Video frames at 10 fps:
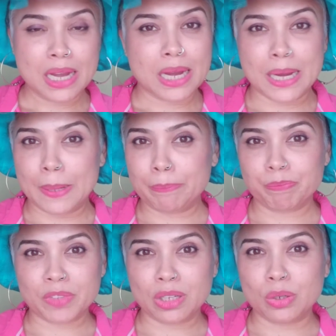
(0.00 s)

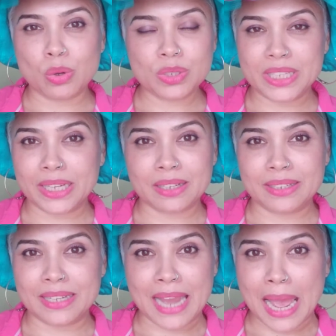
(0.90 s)
um, go take a
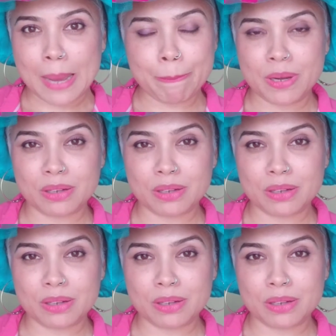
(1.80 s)
nap